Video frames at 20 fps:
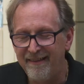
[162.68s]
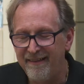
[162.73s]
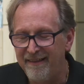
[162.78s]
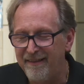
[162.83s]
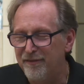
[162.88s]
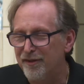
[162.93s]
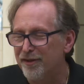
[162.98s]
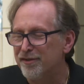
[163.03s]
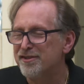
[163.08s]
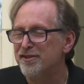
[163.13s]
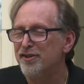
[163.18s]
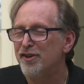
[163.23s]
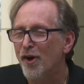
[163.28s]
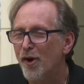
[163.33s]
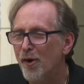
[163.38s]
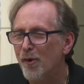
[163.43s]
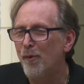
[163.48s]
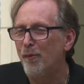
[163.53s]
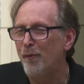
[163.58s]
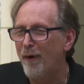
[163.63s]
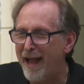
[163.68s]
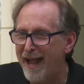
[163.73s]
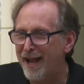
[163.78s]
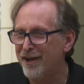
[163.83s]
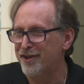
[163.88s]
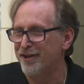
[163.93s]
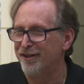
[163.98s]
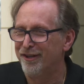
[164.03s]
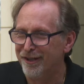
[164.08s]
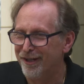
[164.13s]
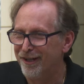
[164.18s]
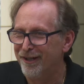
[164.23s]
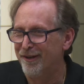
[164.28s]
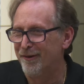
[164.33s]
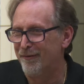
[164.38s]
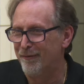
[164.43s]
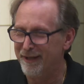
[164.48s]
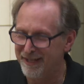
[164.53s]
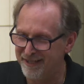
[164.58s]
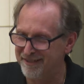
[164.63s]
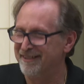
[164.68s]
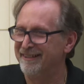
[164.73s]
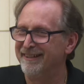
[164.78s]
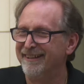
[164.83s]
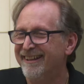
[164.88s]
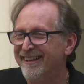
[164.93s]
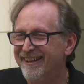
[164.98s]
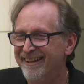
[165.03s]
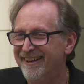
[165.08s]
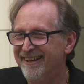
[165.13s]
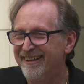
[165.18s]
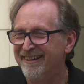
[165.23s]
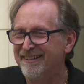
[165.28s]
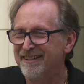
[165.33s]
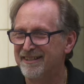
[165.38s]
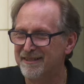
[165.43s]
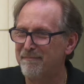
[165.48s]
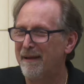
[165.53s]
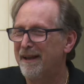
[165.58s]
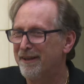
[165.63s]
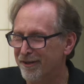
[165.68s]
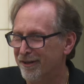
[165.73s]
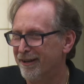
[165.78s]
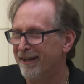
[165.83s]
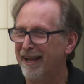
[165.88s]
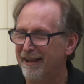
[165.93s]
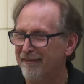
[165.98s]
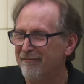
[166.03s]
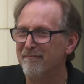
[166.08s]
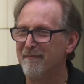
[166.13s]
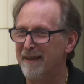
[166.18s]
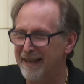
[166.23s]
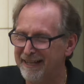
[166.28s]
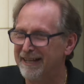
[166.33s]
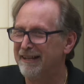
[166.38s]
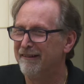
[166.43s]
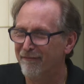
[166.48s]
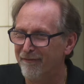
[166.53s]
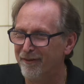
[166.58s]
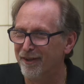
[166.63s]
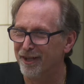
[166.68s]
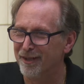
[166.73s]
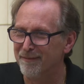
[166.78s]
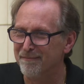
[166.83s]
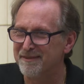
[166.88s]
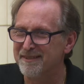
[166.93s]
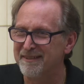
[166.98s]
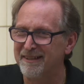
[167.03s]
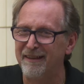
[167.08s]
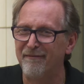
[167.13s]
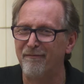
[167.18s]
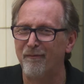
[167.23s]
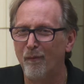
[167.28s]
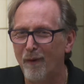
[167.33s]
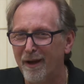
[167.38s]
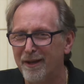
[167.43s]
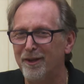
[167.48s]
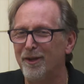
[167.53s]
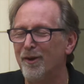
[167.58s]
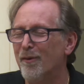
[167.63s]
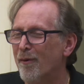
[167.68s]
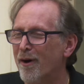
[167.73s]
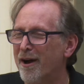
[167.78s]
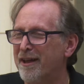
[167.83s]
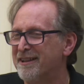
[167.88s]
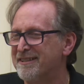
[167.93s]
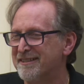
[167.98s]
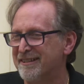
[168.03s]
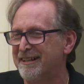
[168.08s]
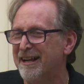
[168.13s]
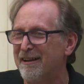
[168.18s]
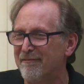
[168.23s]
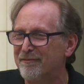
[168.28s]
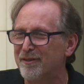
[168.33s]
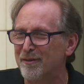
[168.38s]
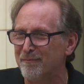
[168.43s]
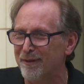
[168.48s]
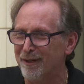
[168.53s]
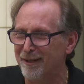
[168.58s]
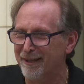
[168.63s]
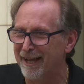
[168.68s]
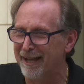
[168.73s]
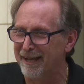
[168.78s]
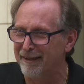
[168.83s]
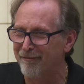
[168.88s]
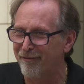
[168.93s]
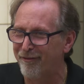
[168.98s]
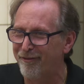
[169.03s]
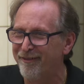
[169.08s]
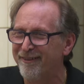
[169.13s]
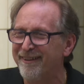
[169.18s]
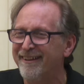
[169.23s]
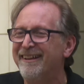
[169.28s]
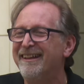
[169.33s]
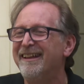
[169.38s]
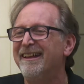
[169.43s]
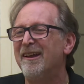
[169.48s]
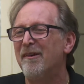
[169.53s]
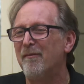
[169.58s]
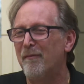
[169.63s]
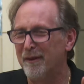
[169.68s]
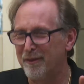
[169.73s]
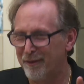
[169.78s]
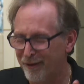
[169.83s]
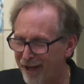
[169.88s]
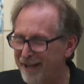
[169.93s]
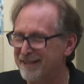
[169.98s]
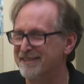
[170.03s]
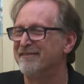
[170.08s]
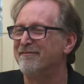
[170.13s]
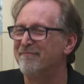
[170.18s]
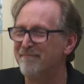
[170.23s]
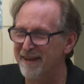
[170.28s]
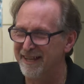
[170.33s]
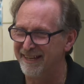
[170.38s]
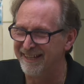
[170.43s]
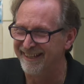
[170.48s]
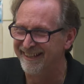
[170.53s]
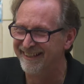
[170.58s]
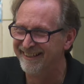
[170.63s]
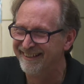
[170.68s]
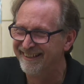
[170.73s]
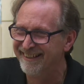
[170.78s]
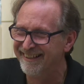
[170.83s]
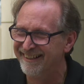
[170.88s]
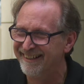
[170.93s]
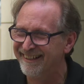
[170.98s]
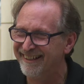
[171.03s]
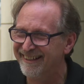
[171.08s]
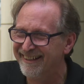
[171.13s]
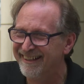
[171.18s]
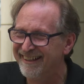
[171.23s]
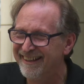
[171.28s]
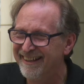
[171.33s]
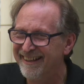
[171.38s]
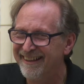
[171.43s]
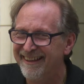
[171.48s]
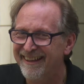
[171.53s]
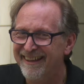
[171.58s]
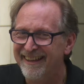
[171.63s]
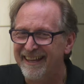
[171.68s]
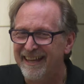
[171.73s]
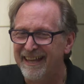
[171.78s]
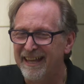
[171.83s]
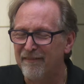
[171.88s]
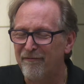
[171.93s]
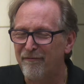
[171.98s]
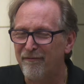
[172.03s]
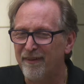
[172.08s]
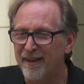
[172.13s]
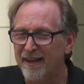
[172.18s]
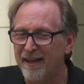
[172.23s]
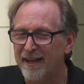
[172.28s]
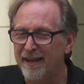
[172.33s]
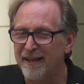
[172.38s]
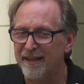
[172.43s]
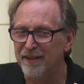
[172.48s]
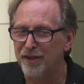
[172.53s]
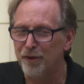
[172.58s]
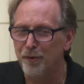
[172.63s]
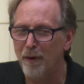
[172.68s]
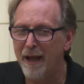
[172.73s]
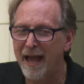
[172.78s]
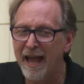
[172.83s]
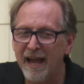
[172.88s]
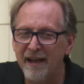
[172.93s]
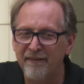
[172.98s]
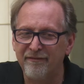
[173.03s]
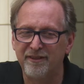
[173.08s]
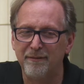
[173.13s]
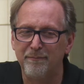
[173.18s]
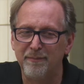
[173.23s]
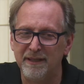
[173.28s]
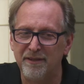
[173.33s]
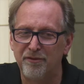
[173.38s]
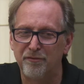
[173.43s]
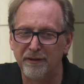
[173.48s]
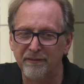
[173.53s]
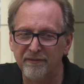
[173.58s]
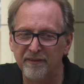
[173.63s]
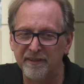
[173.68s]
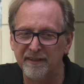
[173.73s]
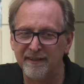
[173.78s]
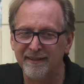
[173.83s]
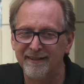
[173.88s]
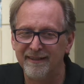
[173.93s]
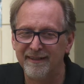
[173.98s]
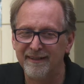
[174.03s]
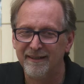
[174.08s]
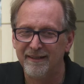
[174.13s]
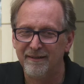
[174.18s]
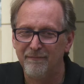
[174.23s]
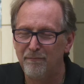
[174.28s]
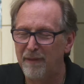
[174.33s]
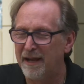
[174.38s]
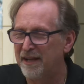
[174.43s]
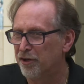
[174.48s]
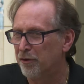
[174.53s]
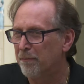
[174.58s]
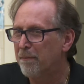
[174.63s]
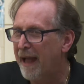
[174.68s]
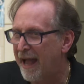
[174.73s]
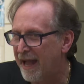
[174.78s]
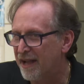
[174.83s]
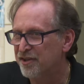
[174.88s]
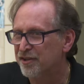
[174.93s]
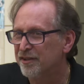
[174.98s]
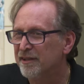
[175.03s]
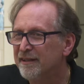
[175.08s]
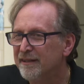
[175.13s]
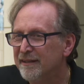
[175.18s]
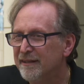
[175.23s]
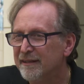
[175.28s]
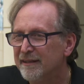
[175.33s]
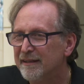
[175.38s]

There's no rational reason to spend your life making films if what you want is a comfortable life with lots of money. If you have to be driven by your passion,